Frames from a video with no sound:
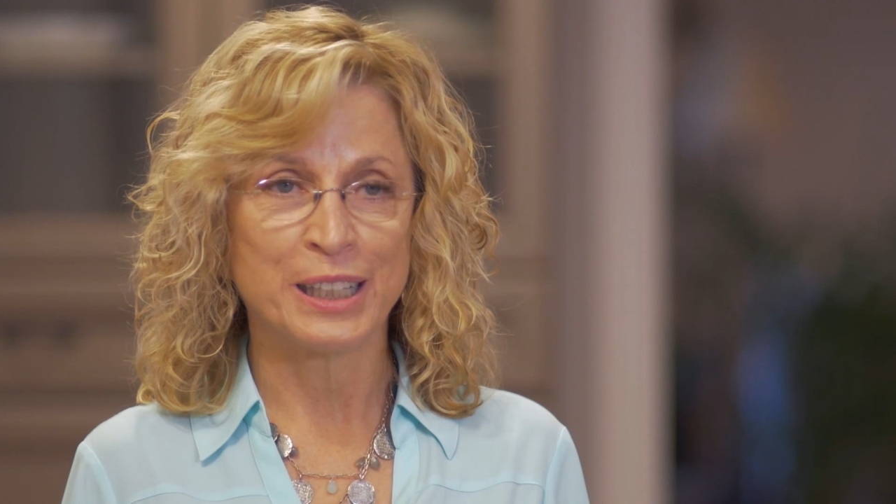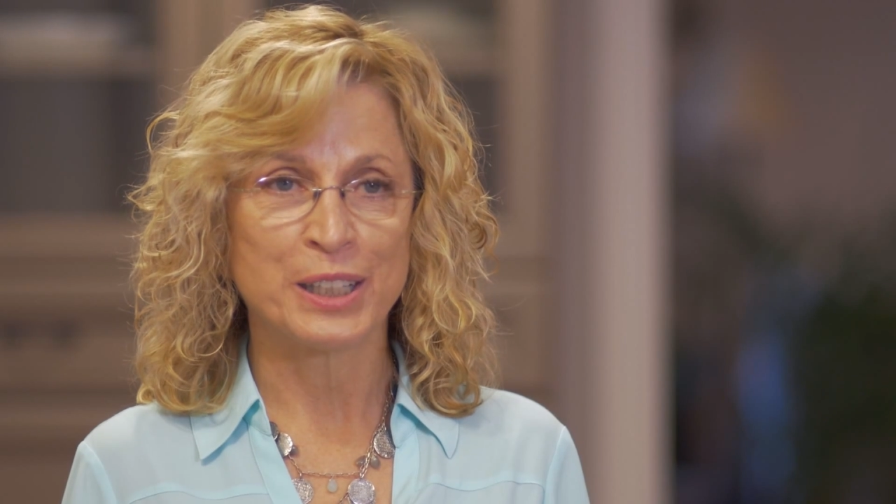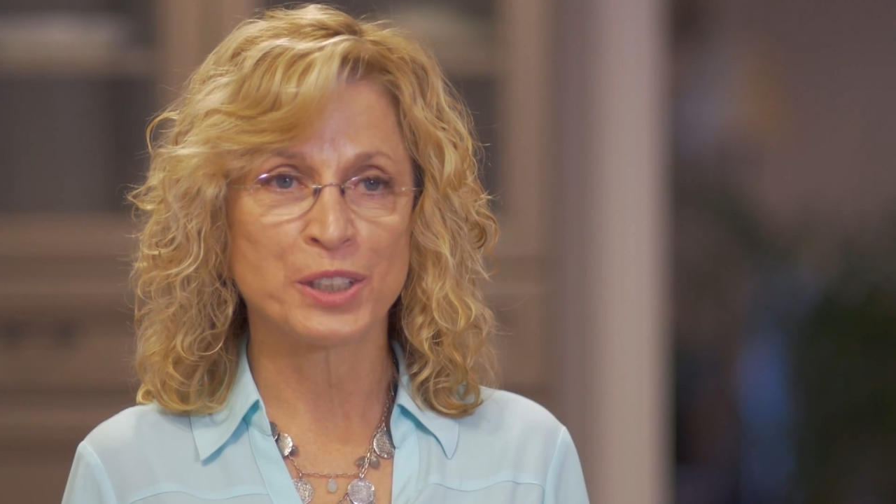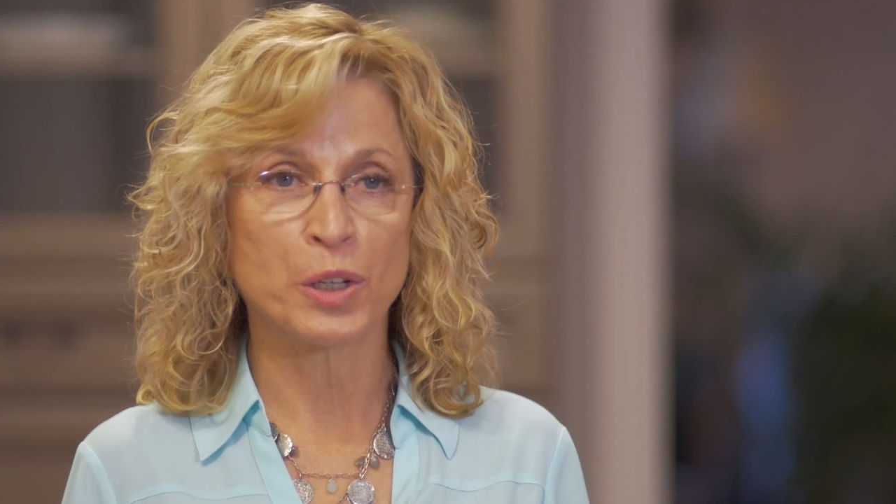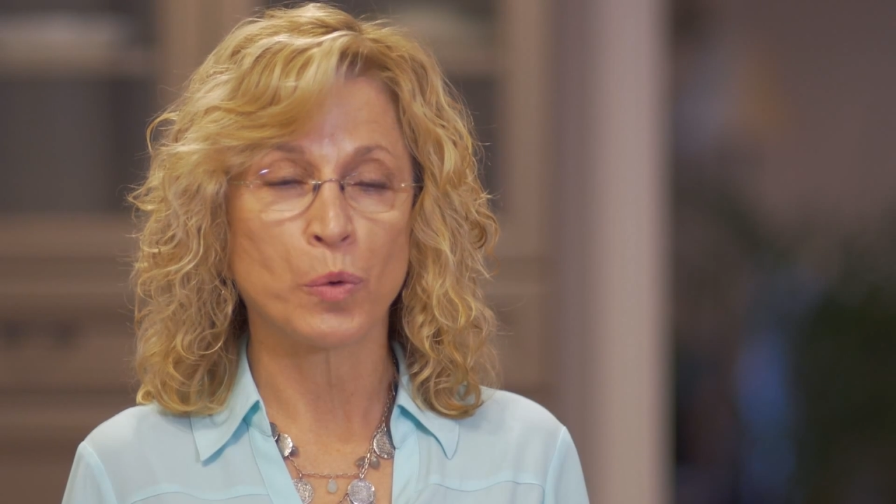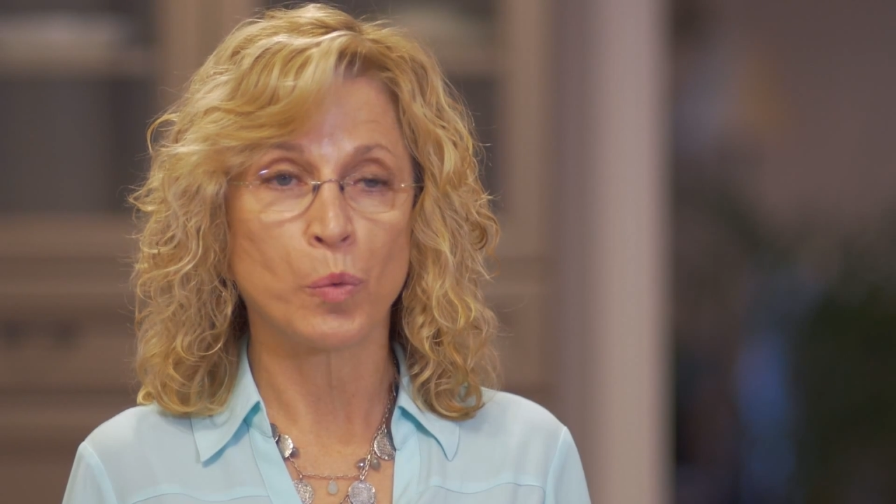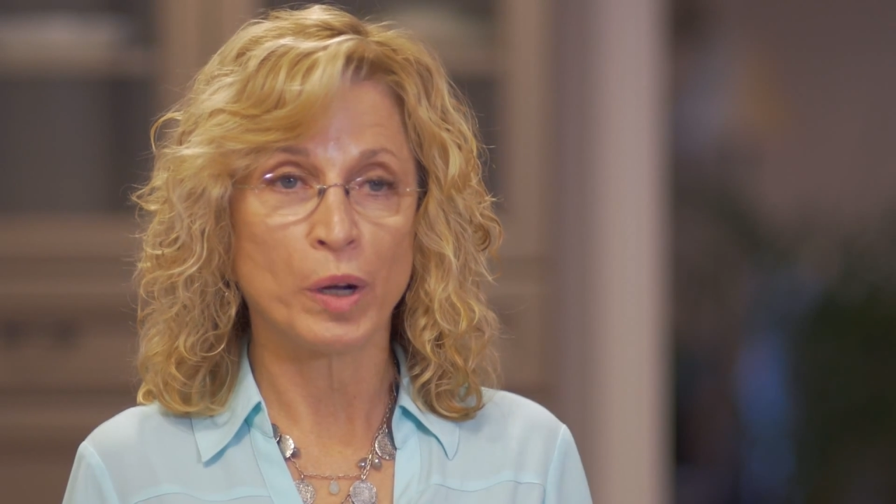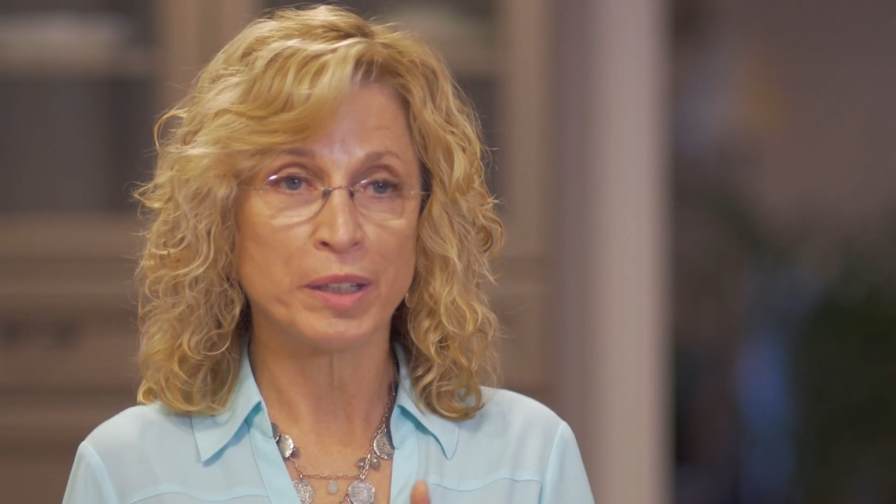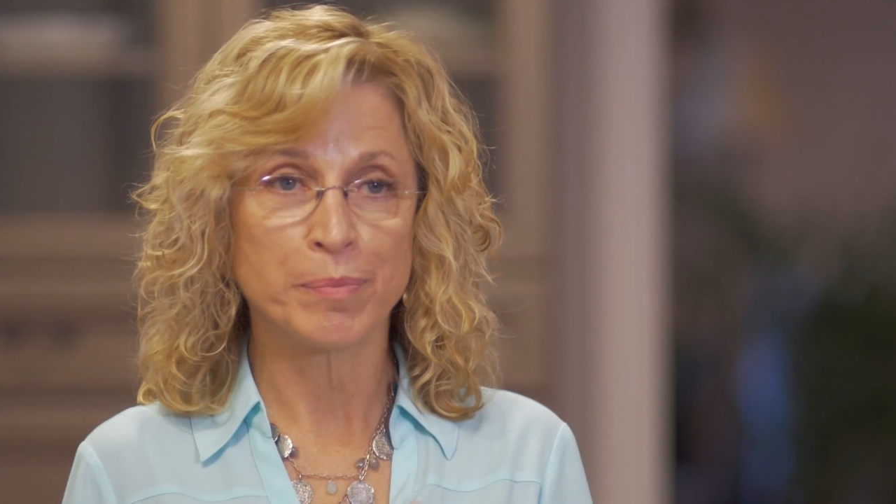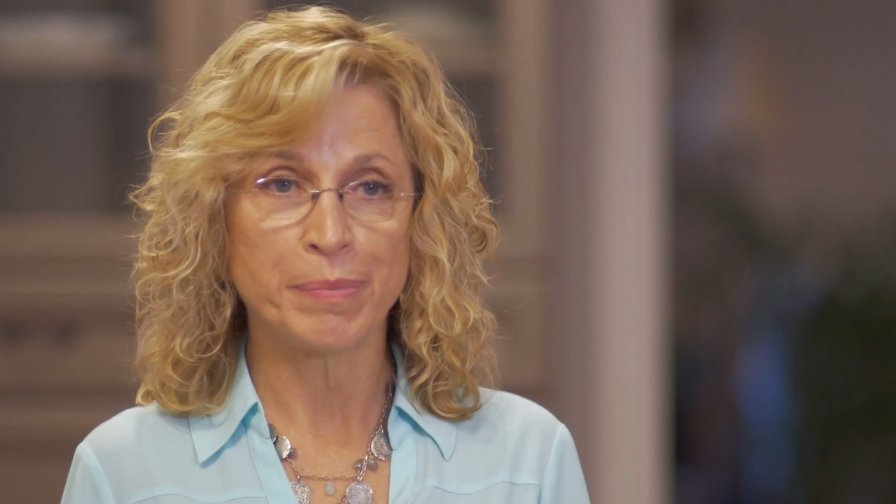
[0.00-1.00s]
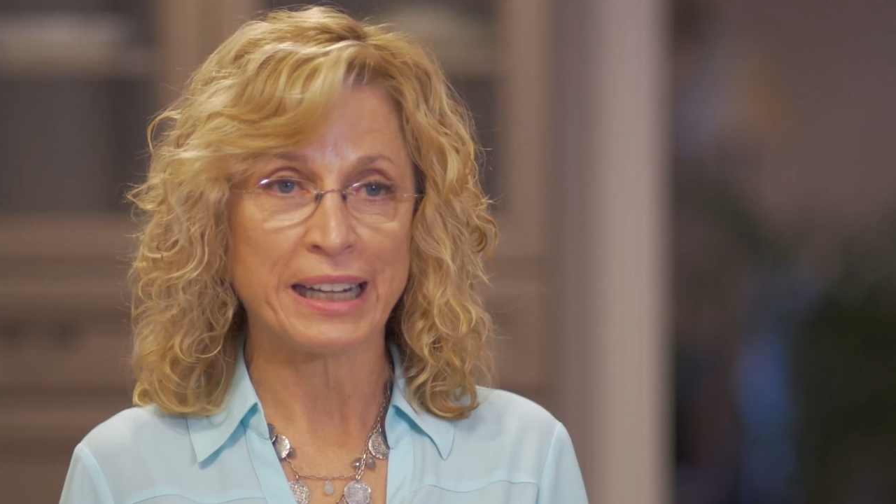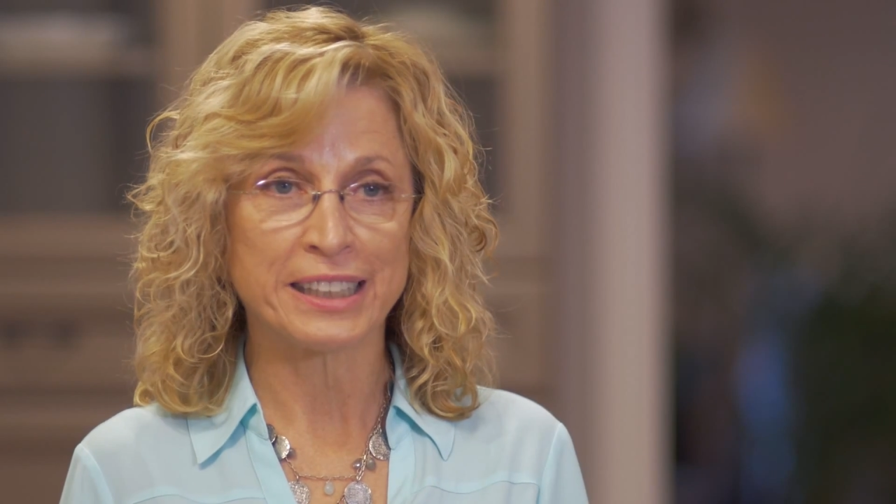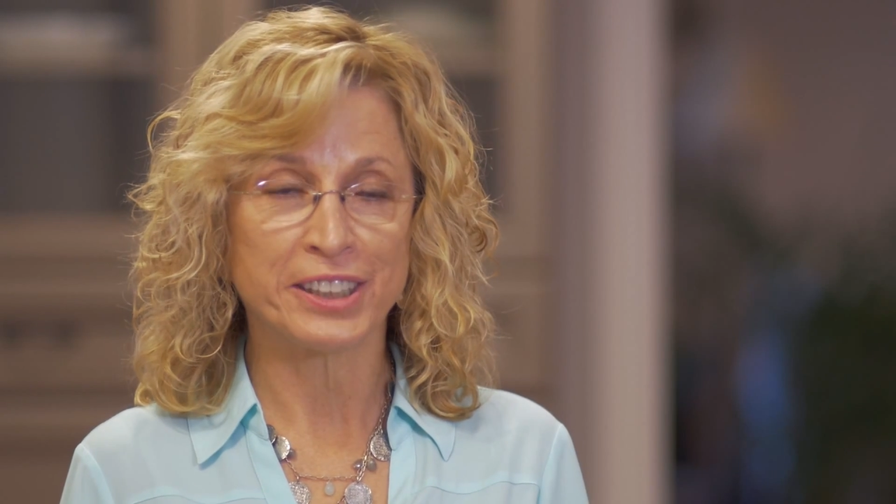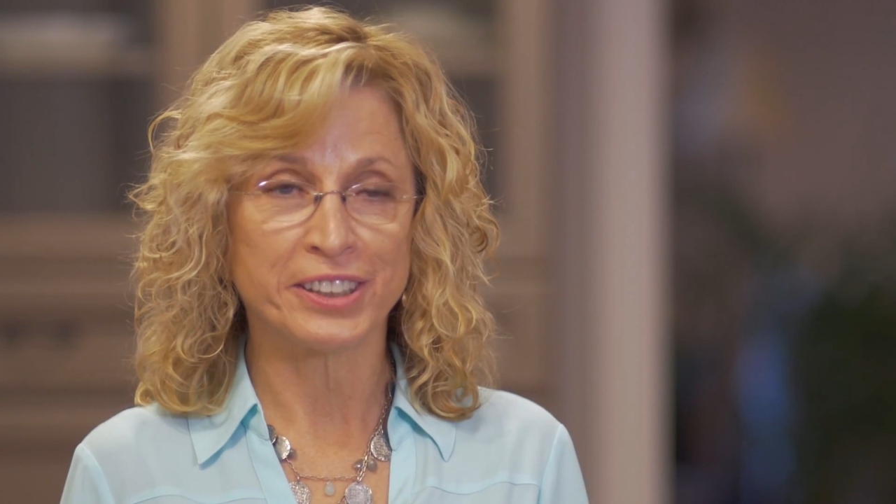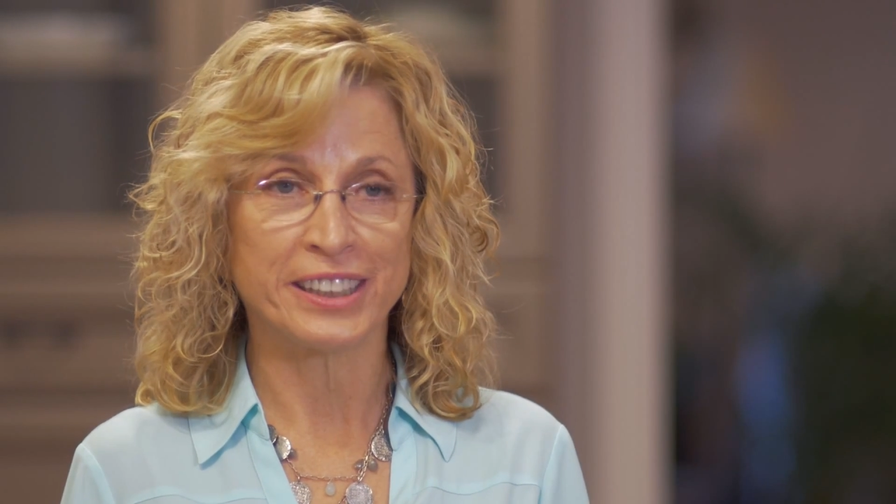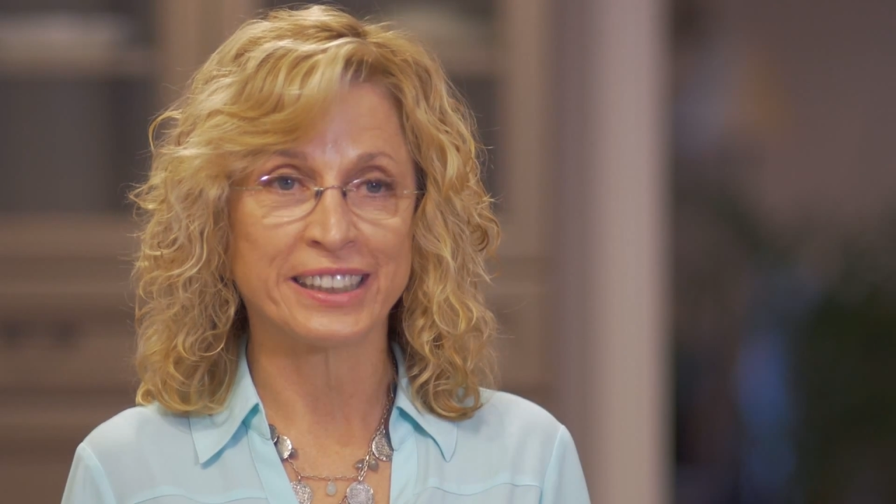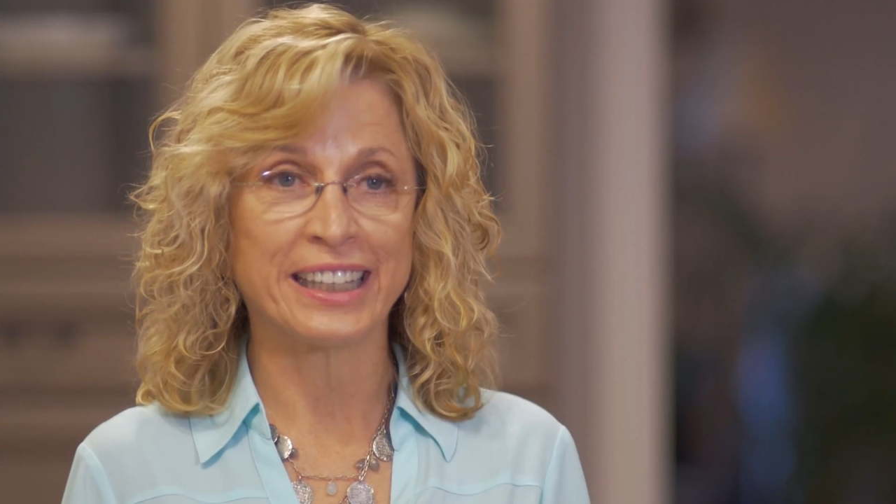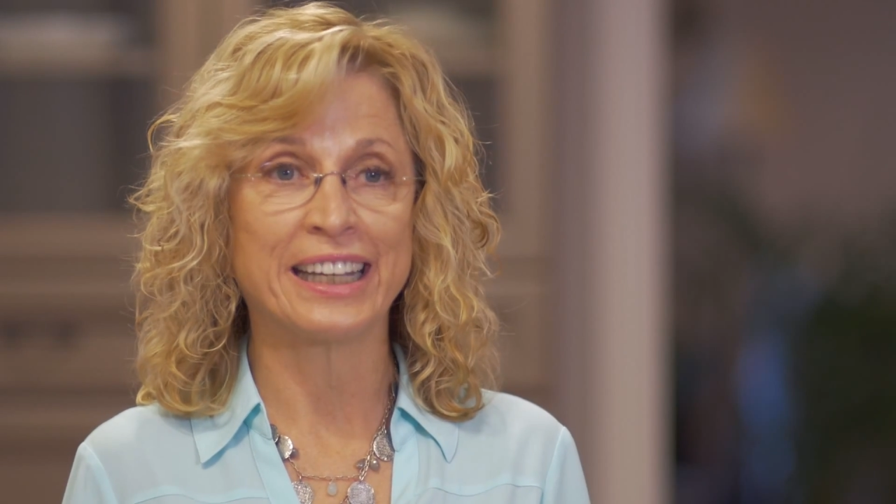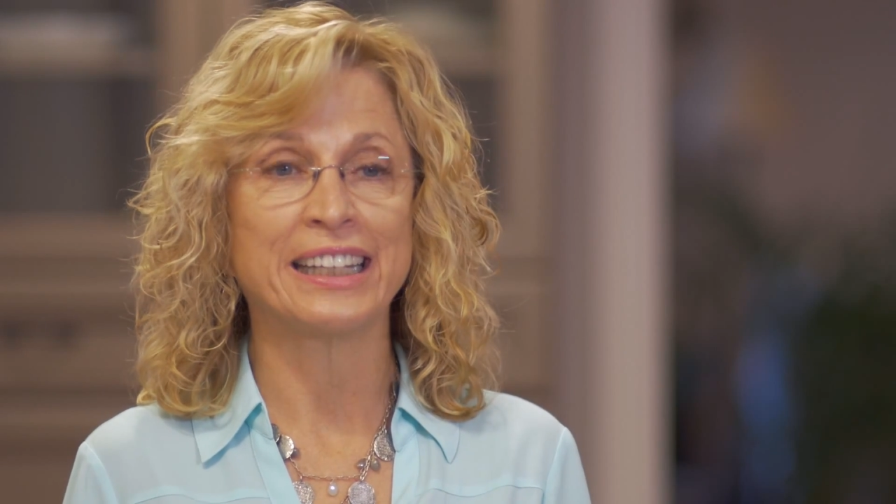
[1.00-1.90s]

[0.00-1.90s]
So one bacteria can't